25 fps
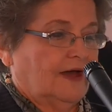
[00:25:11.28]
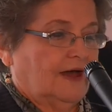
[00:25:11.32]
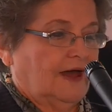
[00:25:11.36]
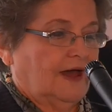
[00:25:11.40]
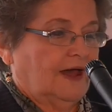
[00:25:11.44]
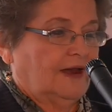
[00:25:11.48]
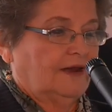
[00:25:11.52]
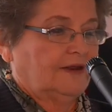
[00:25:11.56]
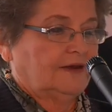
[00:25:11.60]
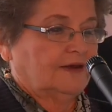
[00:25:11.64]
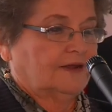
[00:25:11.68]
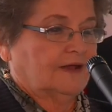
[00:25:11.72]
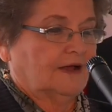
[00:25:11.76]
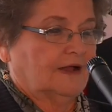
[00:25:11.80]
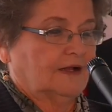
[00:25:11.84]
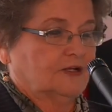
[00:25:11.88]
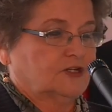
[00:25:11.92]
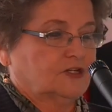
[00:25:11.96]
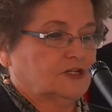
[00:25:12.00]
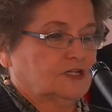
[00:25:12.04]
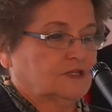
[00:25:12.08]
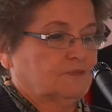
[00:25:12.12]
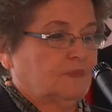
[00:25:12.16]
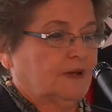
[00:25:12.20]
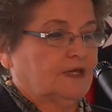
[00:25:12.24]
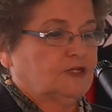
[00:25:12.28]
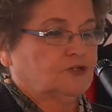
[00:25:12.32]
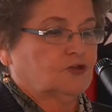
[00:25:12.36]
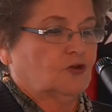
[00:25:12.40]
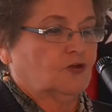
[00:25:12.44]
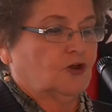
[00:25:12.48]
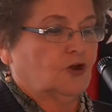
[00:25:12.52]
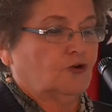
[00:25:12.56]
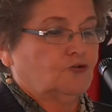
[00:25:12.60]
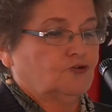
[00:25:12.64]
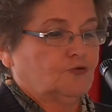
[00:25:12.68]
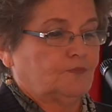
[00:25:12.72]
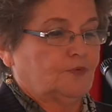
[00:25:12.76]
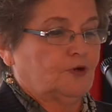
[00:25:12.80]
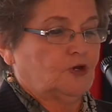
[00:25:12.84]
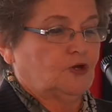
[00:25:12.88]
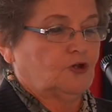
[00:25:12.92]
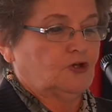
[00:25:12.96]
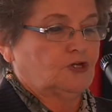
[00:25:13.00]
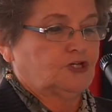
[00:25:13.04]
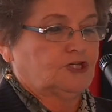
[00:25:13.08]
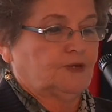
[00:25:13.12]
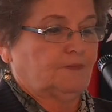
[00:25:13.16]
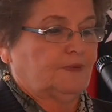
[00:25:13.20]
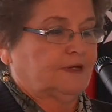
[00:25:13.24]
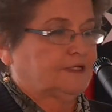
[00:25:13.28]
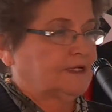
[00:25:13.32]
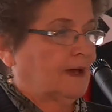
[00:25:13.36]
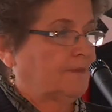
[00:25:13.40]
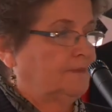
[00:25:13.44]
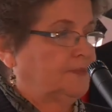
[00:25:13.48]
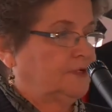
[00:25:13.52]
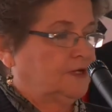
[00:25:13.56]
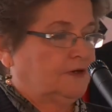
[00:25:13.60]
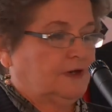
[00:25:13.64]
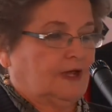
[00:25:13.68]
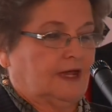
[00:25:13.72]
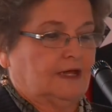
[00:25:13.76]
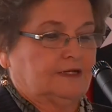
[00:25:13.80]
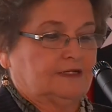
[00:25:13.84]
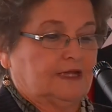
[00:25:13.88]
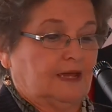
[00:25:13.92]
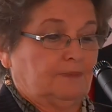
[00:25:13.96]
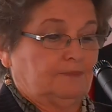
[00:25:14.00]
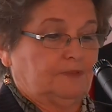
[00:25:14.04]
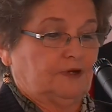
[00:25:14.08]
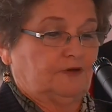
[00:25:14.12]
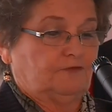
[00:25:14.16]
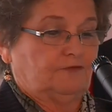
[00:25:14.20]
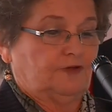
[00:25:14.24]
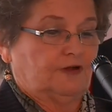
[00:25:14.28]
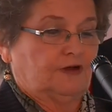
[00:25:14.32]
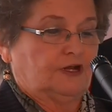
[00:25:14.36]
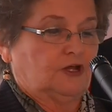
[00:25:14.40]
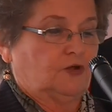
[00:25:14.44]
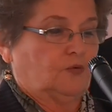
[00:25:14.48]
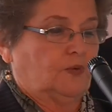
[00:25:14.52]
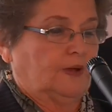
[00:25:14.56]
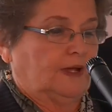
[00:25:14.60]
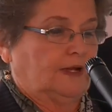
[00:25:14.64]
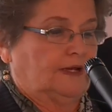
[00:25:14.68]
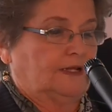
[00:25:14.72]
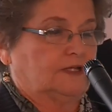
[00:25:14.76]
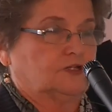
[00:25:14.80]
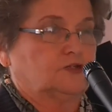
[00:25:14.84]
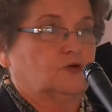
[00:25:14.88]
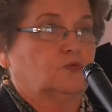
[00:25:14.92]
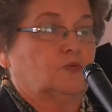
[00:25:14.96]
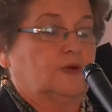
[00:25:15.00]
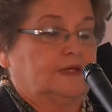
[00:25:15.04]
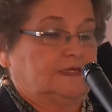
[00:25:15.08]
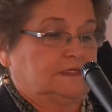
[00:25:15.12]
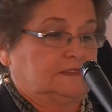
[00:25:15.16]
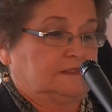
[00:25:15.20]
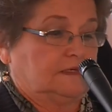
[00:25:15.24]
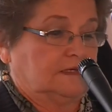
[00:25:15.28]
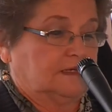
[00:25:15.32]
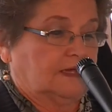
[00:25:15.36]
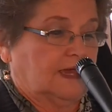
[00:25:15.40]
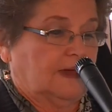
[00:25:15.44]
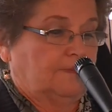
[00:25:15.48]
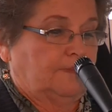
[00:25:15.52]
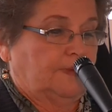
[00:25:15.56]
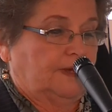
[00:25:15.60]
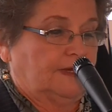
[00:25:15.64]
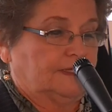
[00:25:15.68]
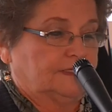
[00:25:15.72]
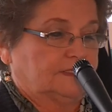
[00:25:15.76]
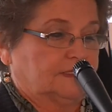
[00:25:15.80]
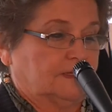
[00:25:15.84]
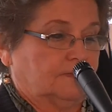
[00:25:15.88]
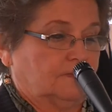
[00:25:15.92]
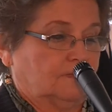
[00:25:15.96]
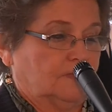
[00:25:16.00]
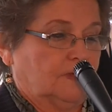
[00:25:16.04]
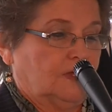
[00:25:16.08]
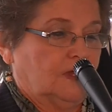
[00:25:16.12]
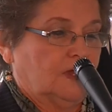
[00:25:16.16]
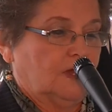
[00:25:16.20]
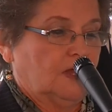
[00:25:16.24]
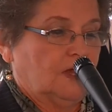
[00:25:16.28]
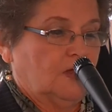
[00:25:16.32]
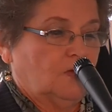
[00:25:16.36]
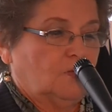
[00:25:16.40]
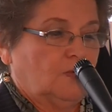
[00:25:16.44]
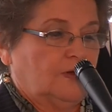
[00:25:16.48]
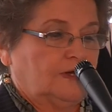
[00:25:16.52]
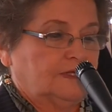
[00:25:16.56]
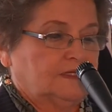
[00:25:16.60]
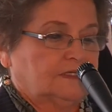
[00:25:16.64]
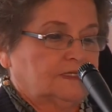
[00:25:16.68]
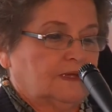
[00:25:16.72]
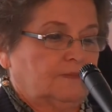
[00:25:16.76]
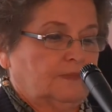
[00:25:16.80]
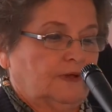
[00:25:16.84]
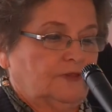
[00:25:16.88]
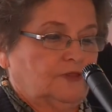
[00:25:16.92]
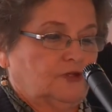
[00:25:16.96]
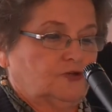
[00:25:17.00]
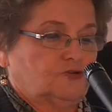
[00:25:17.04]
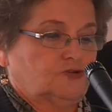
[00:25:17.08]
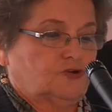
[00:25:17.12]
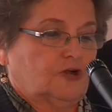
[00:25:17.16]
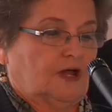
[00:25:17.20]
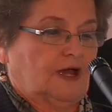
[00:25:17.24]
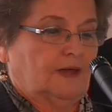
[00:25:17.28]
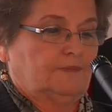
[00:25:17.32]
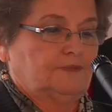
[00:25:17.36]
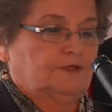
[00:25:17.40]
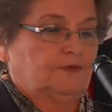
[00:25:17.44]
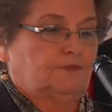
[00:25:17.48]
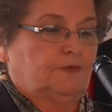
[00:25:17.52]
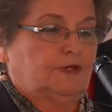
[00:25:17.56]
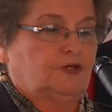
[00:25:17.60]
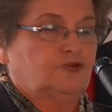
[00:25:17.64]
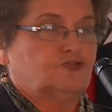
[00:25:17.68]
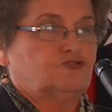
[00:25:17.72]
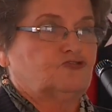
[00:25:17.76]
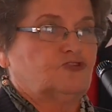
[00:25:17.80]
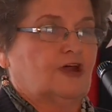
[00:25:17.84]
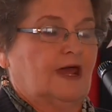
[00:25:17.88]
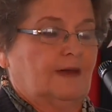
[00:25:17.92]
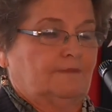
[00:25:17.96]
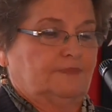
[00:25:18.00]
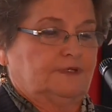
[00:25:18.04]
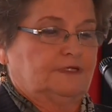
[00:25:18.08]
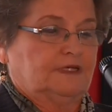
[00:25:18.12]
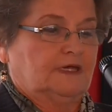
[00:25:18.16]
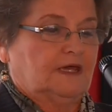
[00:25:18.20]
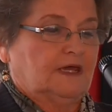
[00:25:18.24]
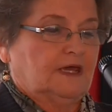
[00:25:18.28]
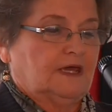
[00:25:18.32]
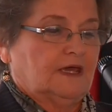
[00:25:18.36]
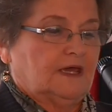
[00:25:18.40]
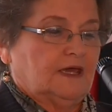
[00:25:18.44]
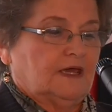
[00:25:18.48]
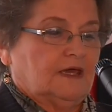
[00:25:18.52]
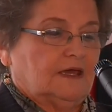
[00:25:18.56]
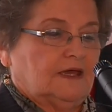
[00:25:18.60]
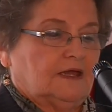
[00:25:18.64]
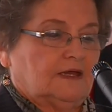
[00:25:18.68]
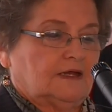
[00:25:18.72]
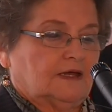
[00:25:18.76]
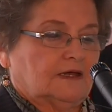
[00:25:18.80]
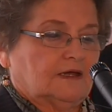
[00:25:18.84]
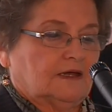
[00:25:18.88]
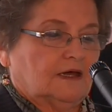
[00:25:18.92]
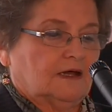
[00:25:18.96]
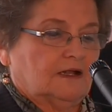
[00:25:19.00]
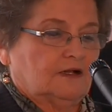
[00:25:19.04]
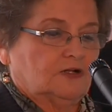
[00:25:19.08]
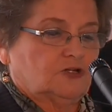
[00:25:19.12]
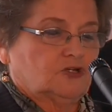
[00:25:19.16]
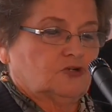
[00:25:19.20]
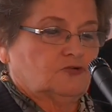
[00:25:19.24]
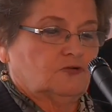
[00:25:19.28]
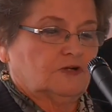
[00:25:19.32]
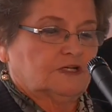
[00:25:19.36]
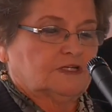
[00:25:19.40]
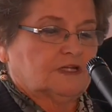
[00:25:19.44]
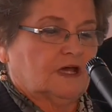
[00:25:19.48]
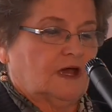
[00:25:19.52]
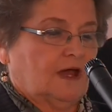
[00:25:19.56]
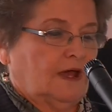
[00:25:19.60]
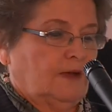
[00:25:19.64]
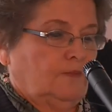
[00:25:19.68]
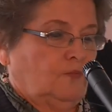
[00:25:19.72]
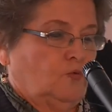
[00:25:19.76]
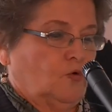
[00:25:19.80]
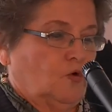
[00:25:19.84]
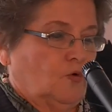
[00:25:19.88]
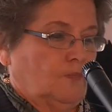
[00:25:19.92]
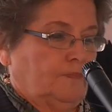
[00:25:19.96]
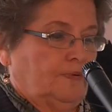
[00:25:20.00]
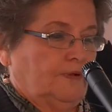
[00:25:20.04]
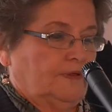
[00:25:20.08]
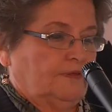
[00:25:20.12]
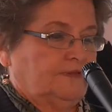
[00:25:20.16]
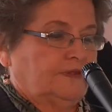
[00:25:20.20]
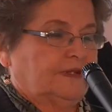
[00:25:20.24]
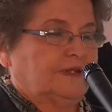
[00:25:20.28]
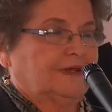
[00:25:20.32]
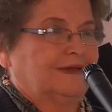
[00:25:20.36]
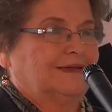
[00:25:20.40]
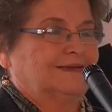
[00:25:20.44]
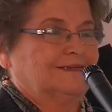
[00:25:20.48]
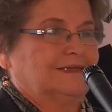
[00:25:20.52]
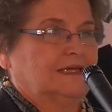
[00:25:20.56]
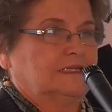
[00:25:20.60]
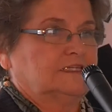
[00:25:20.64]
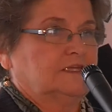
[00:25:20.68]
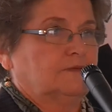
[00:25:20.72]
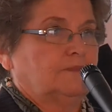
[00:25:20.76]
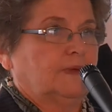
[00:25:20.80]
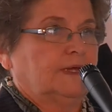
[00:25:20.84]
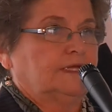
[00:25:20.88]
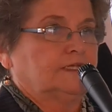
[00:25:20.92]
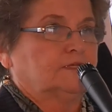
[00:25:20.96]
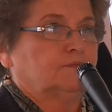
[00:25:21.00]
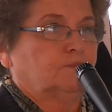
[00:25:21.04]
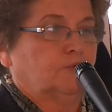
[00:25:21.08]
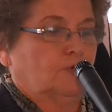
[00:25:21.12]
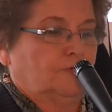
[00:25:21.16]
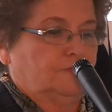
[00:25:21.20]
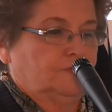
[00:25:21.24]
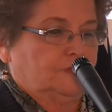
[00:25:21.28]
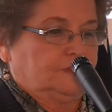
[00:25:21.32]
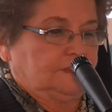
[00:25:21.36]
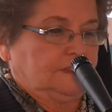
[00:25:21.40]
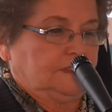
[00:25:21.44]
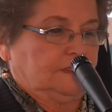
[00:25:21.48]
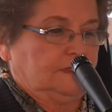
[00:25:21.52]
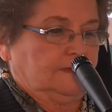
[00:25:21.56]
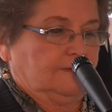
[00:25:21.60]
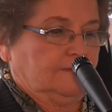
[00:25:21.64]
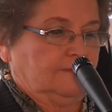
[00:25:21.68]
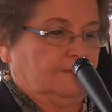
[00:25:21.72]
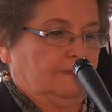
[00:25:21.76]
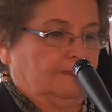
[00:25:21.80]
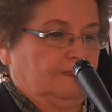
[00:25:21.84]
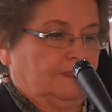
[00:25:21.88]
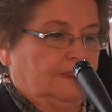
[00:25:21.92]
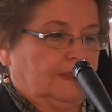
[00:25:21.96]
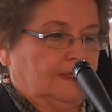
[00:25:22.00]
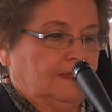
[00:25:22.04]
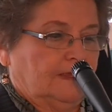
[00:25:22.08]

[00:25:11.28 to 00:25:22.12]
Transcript: The Highland cultures based on entrepreneurship adapted very quickly to Western capitalism, whereas some other tribes have been trapped in a cultural time warp that exacerbates poverty.